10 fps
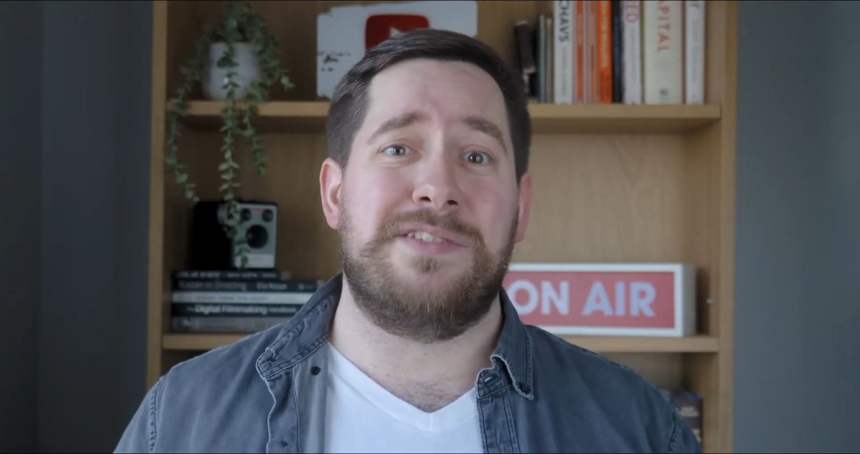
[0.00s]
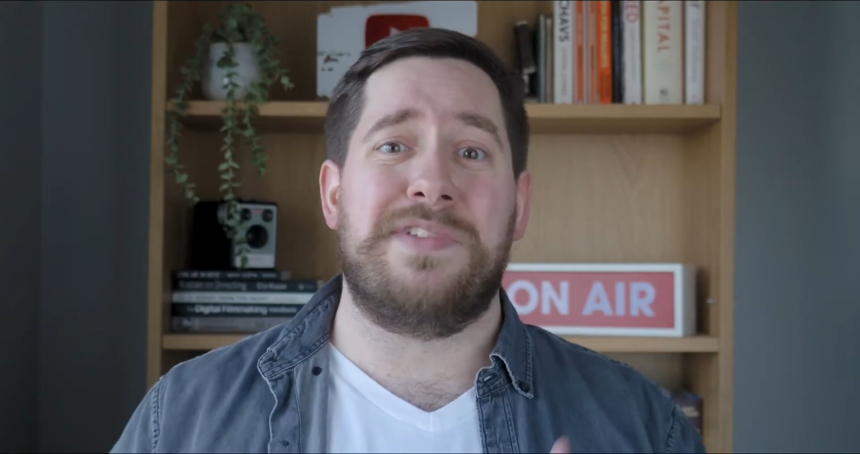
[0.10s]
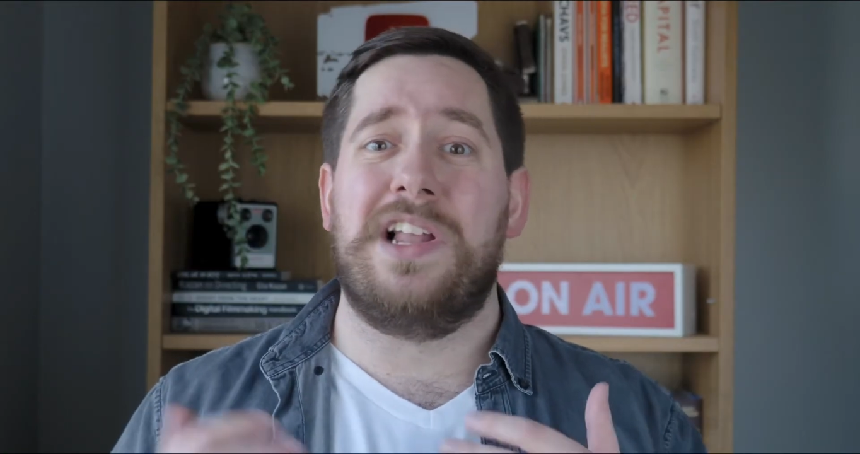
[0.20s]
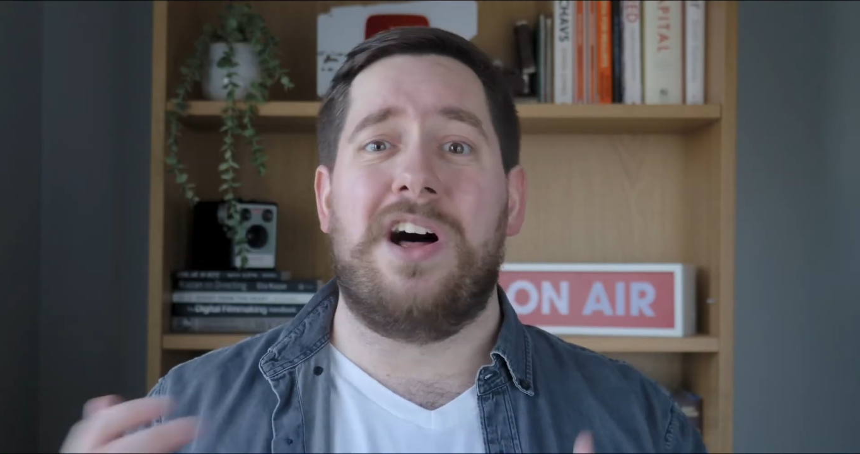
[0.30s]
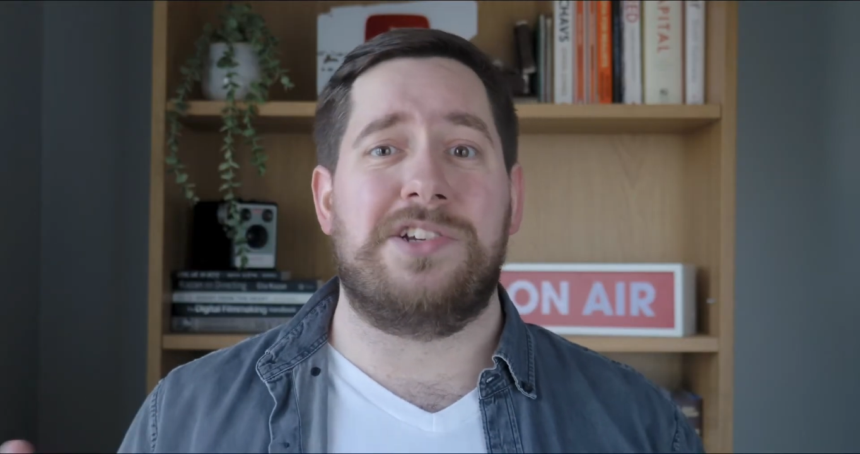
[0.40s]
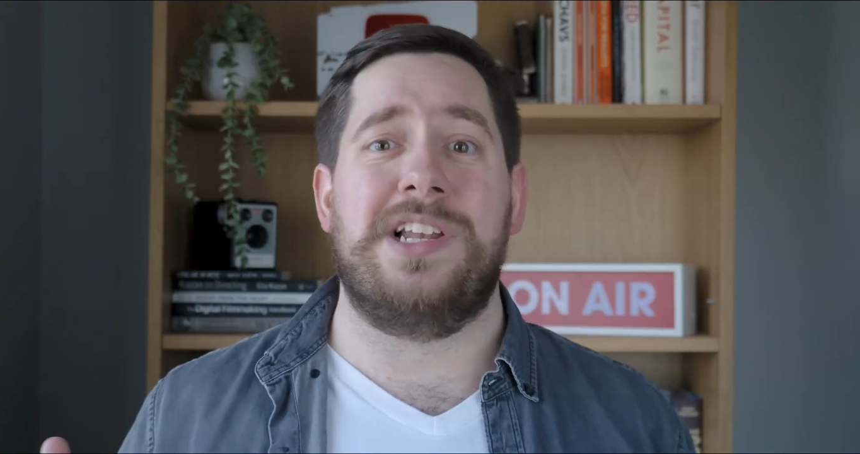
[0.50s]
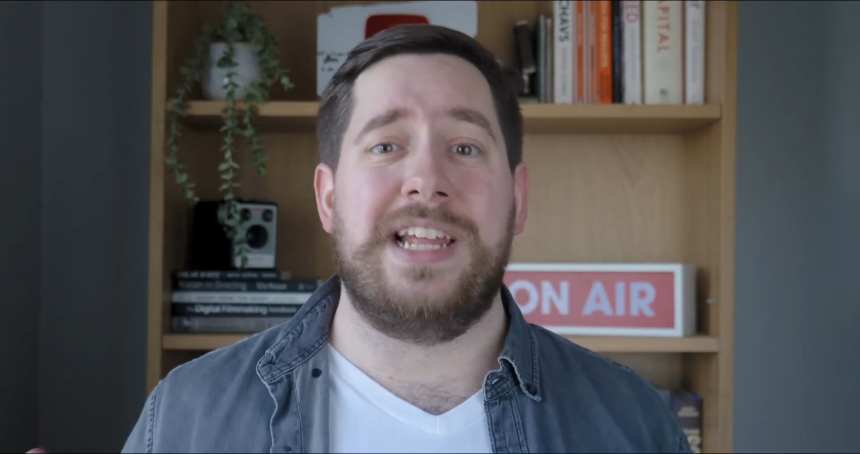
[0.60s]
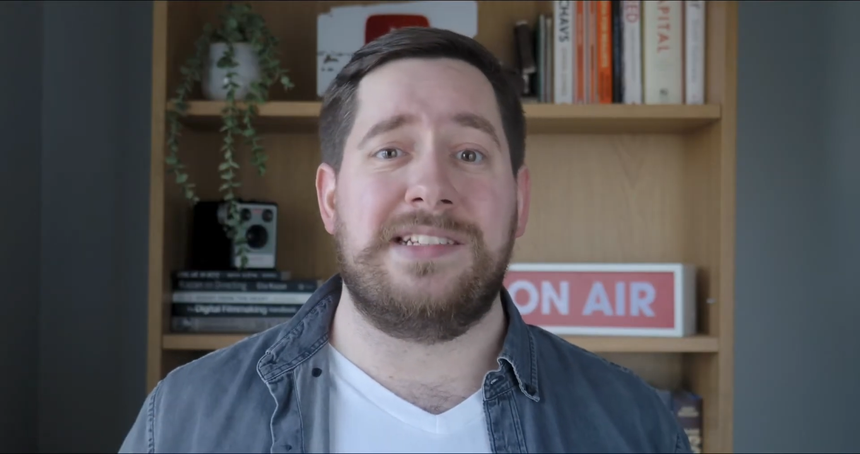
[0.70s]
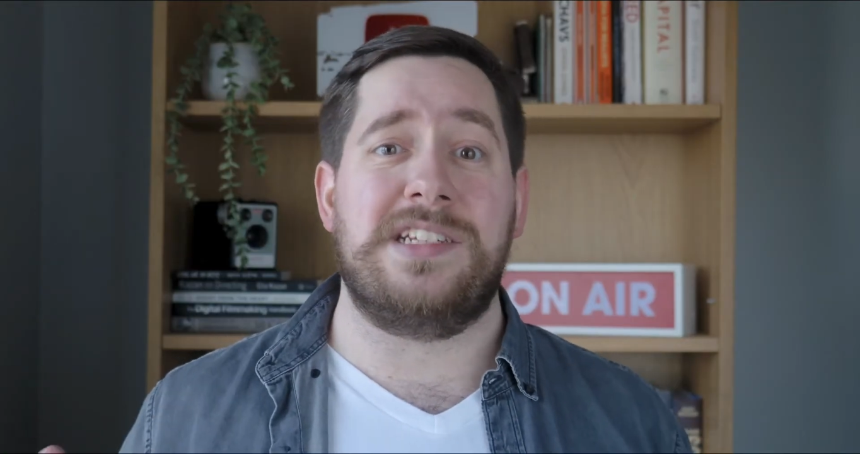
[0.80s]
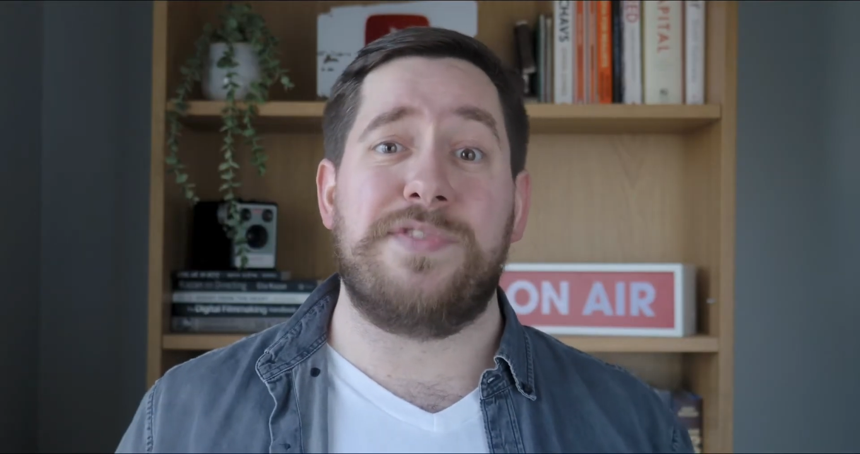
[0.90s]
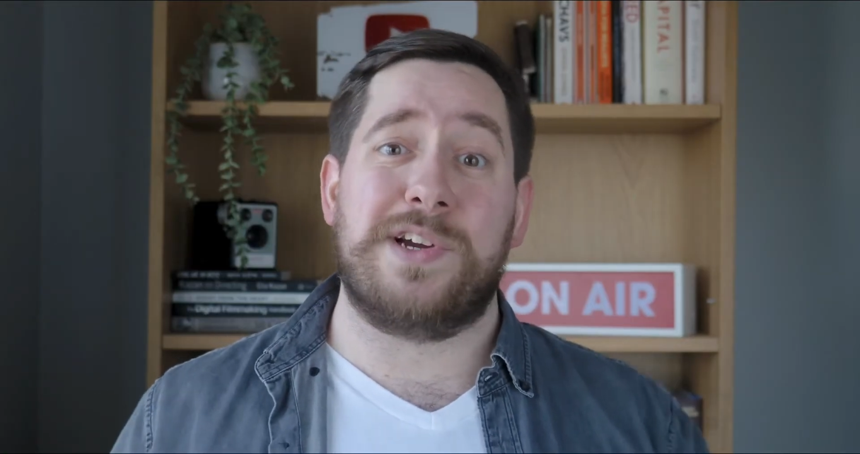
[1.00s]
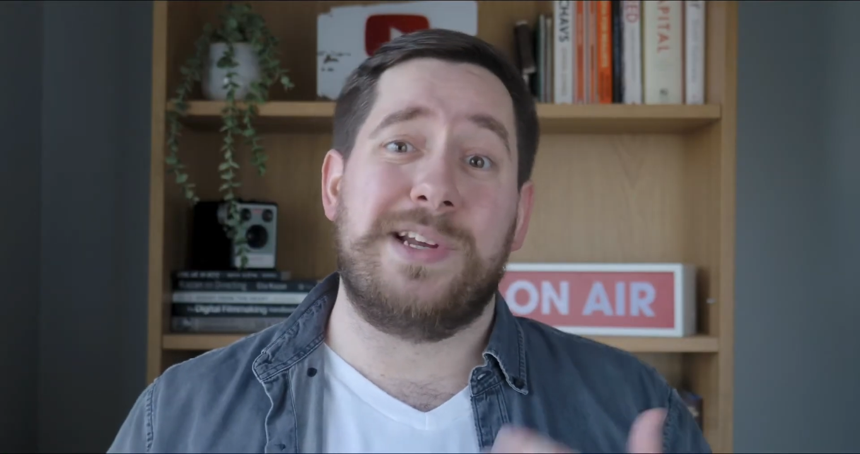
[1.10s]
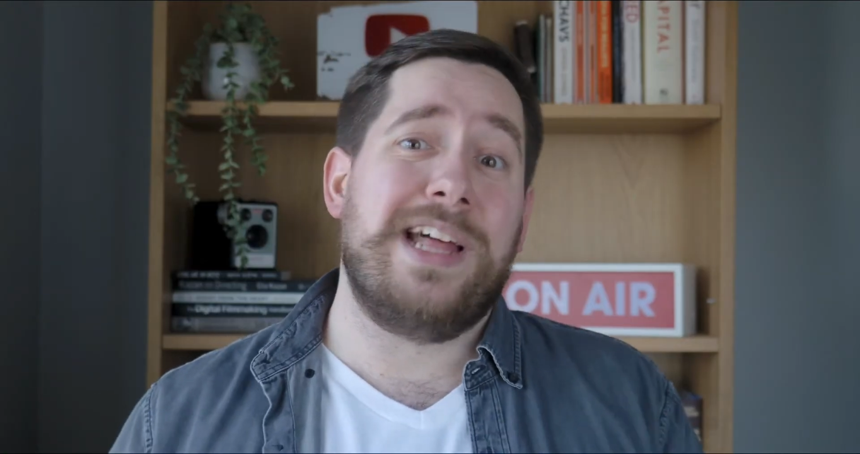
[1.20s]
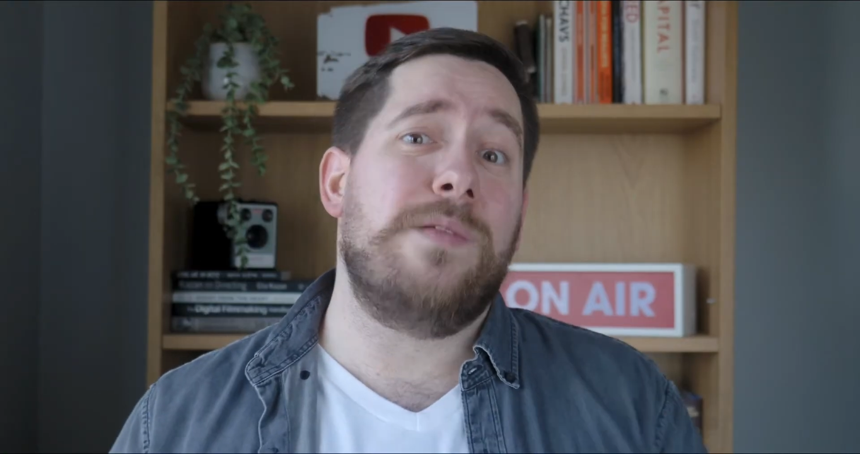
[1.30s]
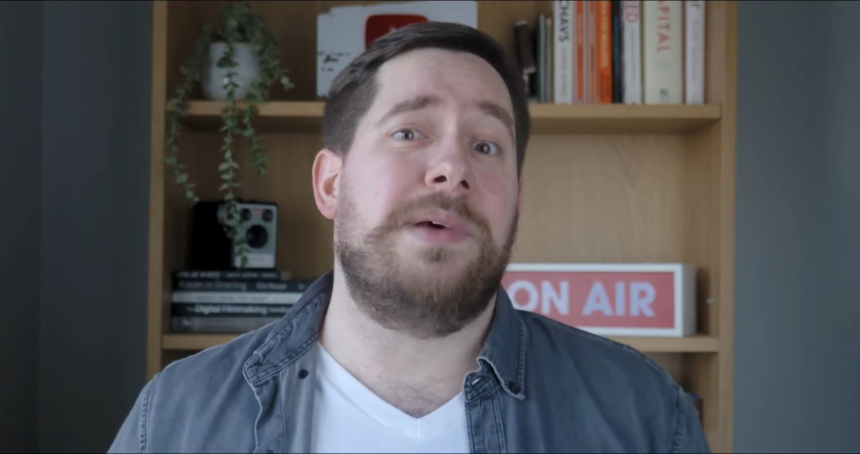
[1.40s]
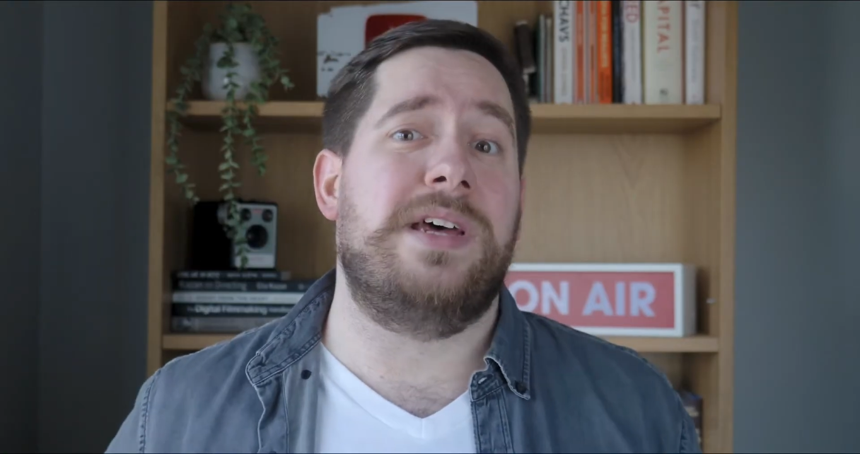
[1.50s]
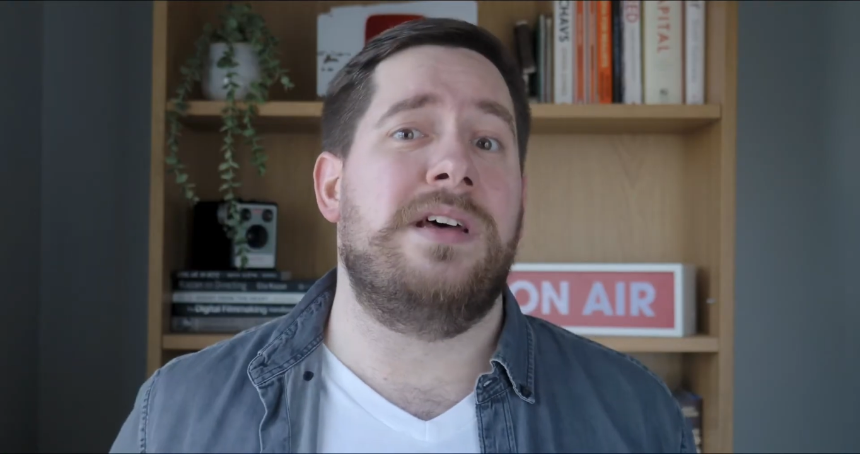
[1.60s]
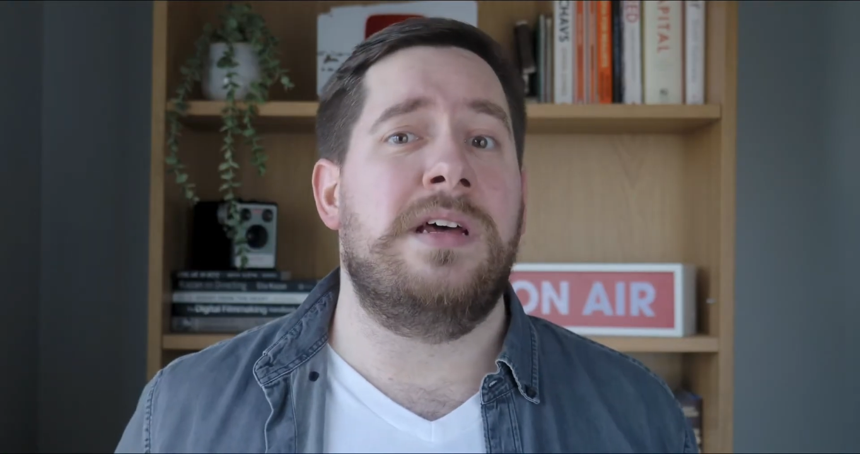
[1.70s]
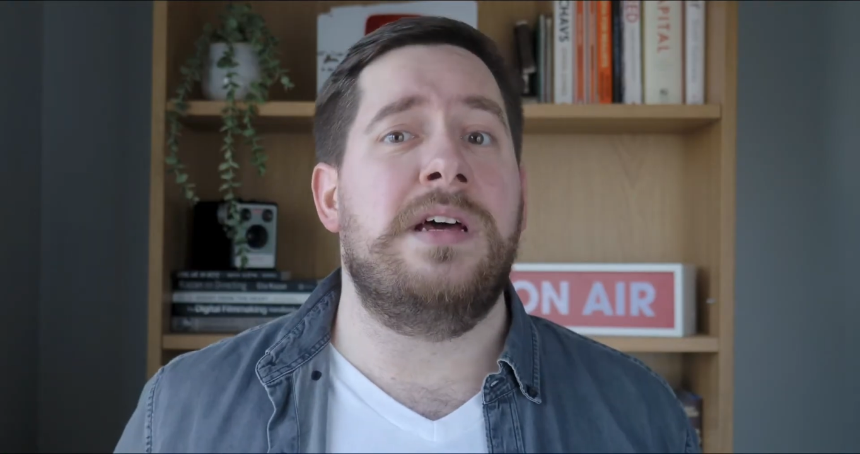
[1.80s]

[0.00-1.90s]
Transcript: of larger lenses if I could help it.